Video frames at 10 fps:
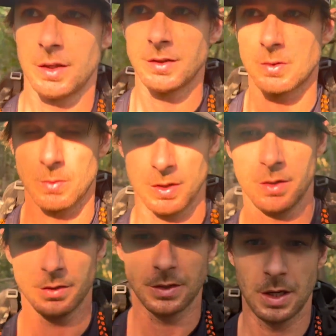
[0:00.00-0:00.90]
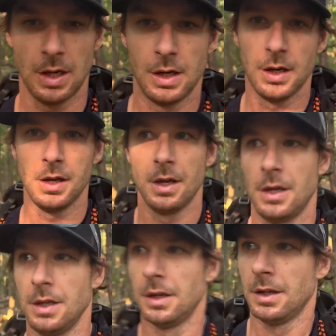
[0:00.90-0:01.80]
this is one of those
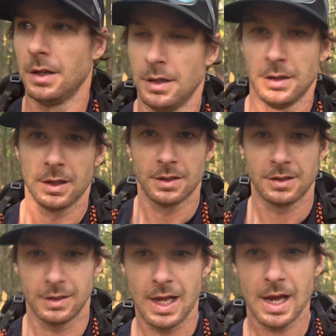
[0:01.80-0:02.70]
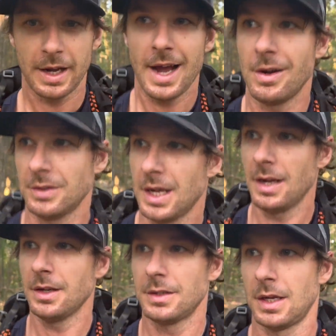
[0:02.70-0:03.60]
slog it out
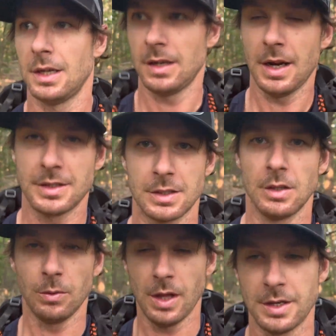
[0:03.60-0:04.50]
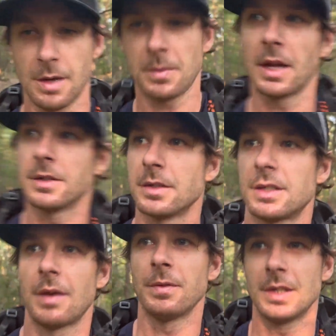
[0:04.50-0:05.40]
days, and I still will end up getting
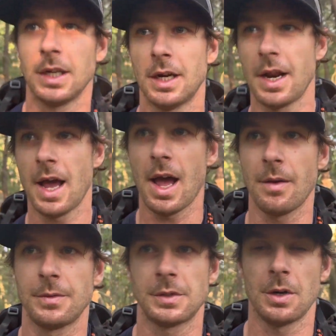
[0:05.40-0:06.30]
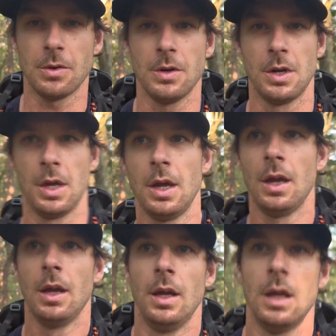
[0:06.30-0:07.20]
17 and a half, so
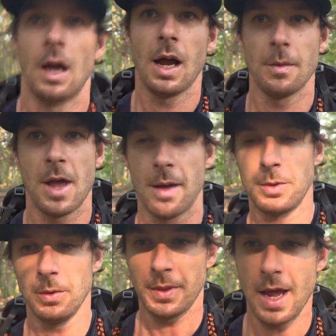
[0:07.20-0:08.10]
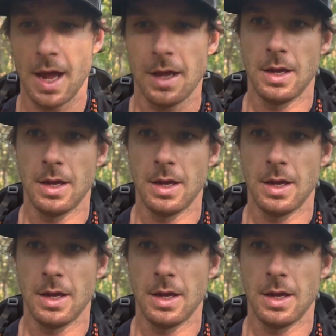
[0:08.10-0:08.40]
I am happy with that.